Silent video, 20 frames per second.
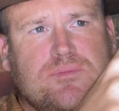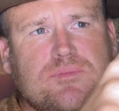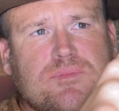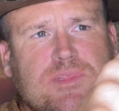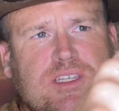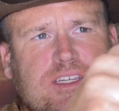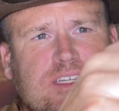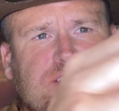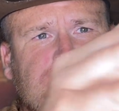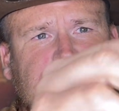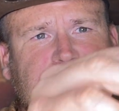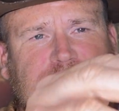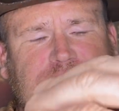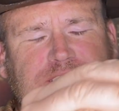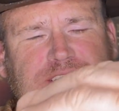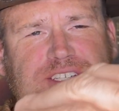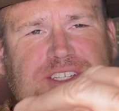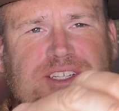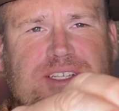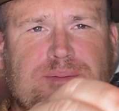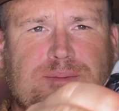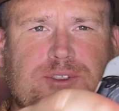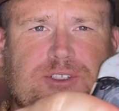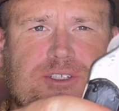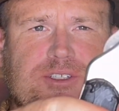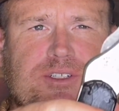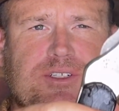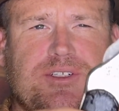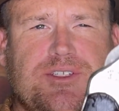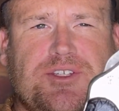It's very
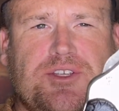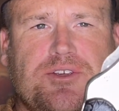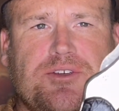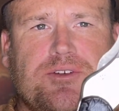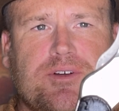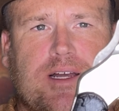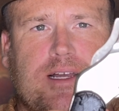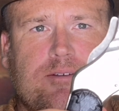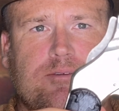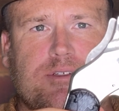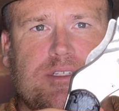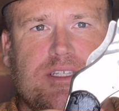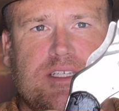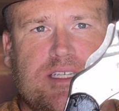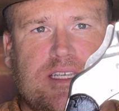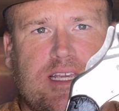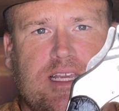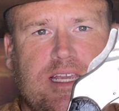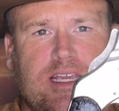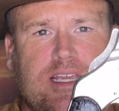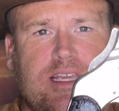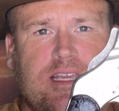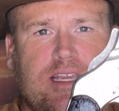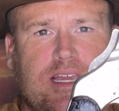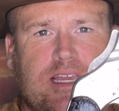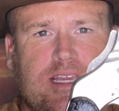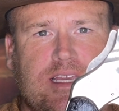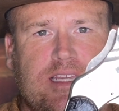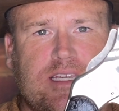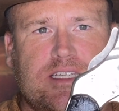similar to, I would say,
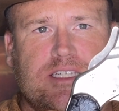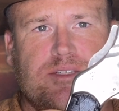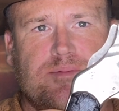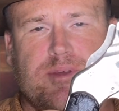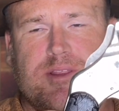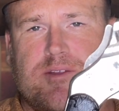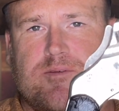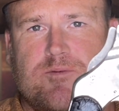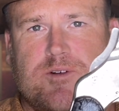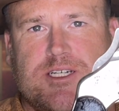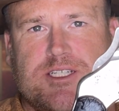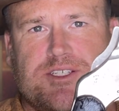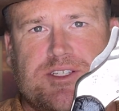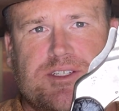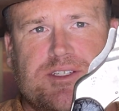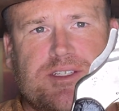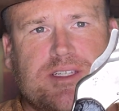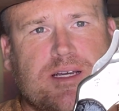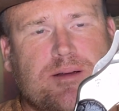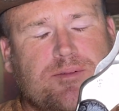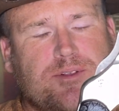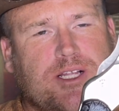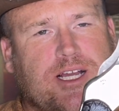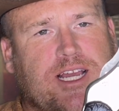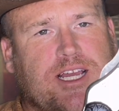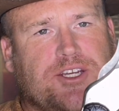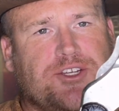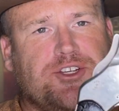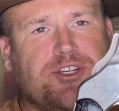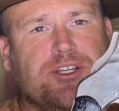a Smith & Wesson double
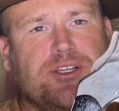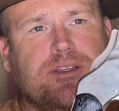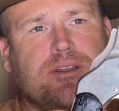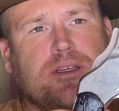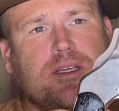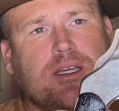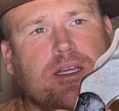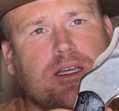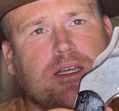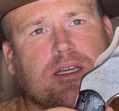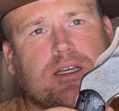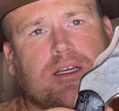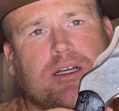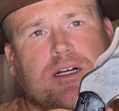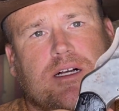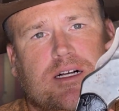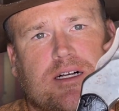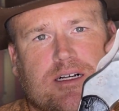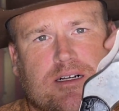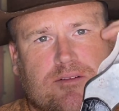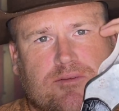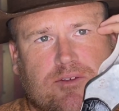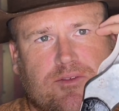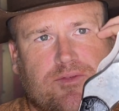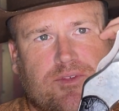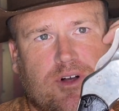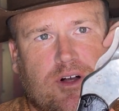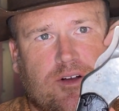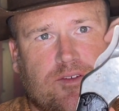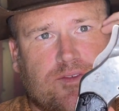action
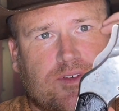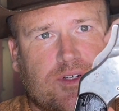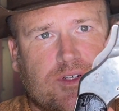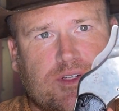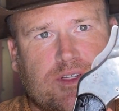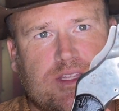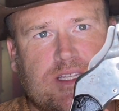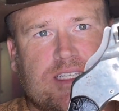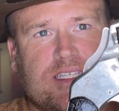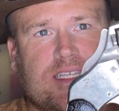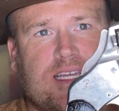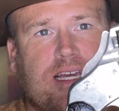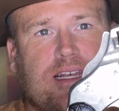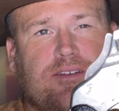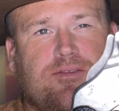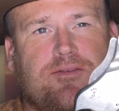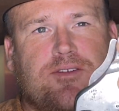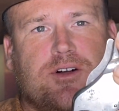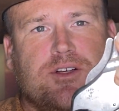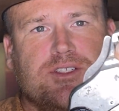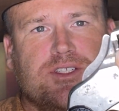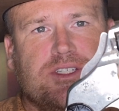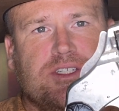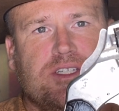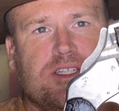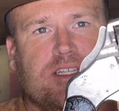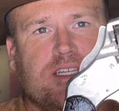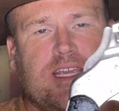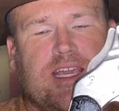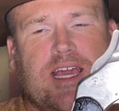revolver. This kind of falls into
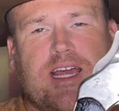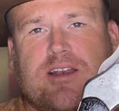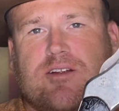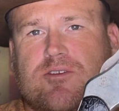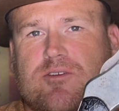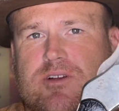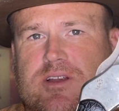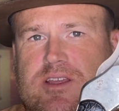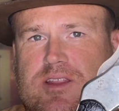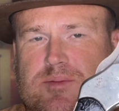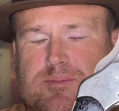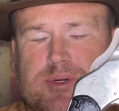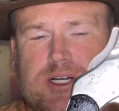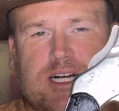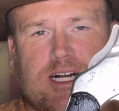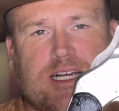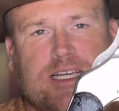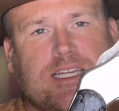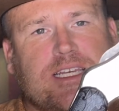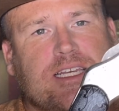the category of the pocket